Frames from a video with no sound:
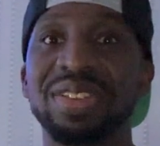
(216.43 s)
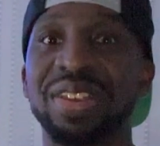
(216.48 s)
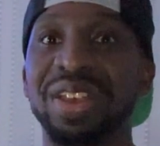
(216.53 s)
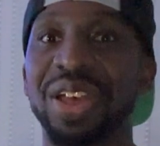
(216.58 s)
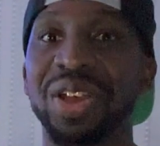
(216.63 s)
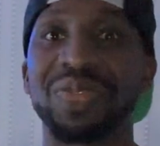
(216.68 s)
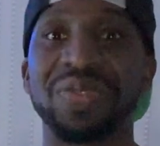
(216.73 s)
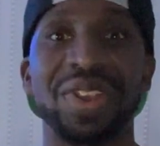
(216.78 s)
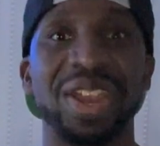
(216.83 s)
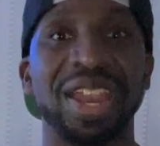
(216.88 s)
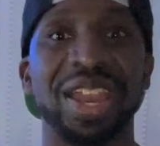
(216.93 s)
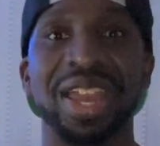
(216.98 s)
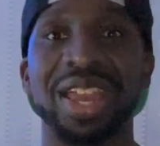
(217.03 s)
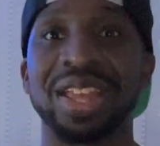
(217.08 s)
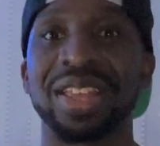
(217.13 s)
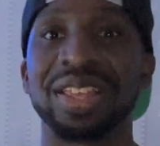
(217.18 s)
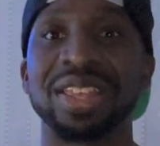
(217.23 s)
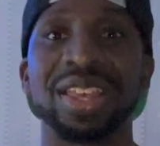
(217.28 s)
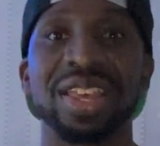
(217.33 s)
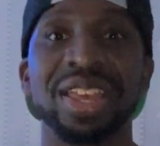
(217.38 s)
tough,
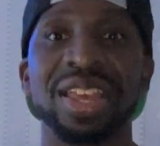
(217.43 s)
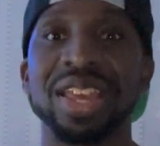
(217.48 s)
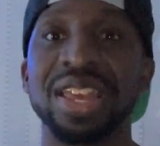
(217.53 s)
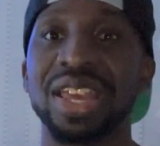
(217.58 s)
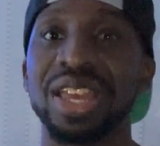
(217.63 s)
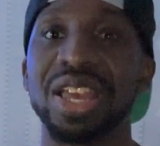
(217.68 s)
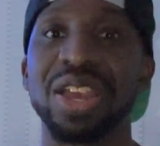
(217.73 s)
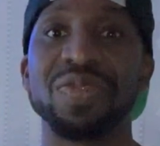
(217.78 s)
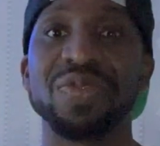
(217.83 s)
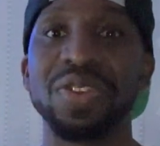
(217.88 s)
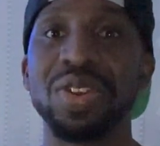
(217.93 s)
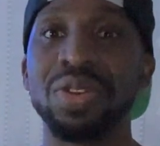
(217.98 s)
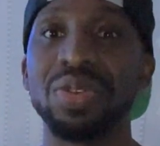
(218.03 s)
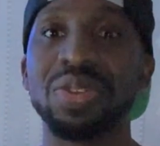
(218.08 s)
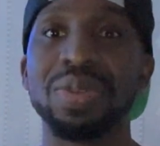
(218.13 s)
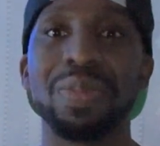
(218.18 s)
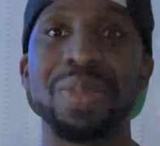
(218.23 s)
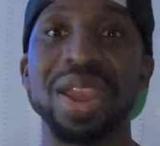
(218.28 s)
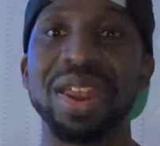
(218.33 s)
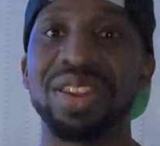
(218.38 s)
and if you
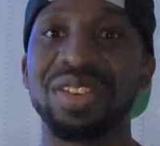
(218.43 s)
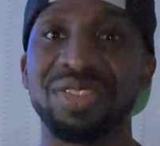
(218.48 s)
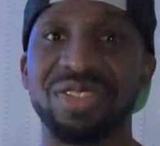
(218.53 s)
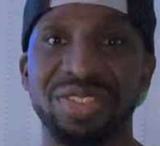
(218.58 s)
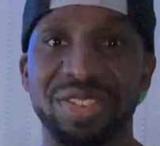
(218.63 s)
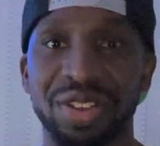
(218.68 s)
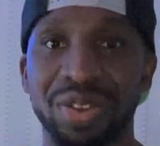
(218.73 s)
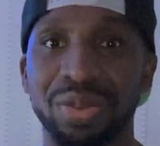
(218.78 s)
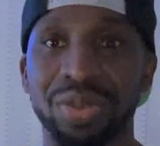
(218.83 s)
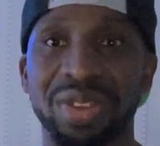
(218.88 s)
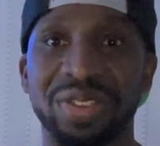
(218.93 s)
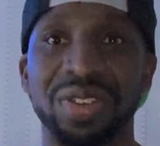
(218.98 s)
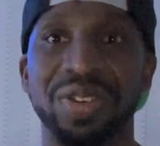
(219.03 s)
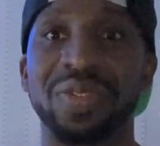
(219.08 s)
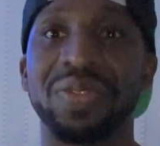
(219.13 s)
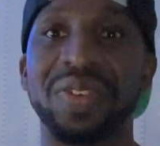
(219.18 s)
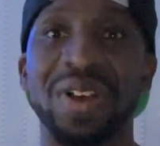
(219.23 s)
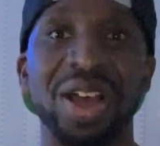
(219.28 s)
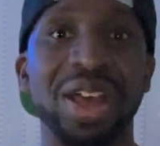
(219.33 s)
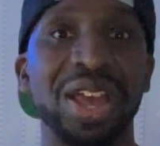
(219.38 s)
manage to
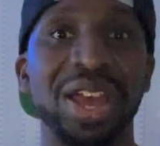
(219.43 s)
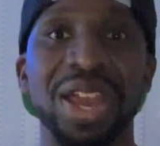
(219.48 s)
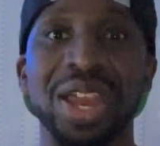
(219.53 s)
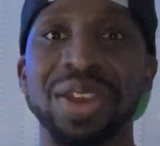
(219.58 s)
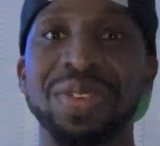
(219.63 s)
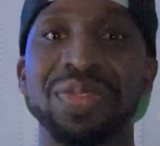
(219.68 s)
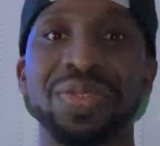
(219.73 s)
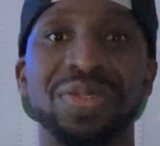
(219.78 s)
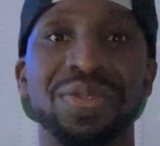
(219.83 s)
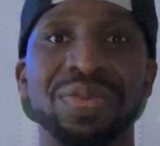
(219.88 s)
survive